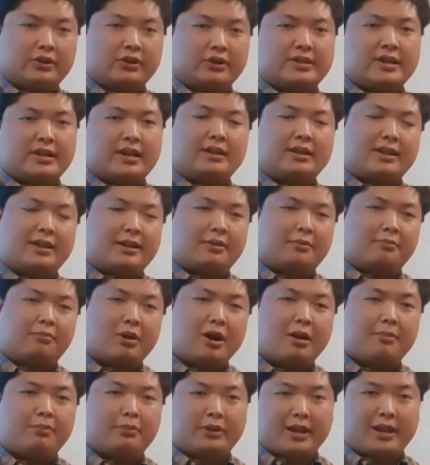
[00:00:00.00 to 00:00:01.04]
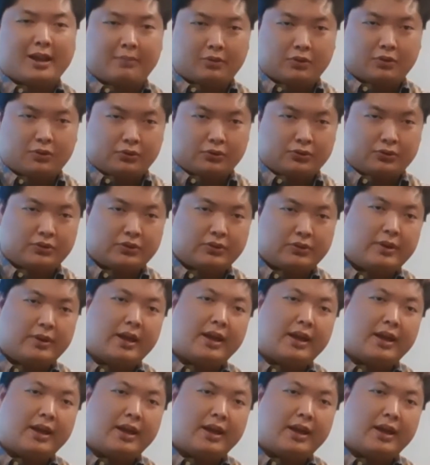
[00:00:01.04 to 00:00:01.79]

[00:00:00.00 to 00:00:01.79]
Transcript: understand the proper chemicals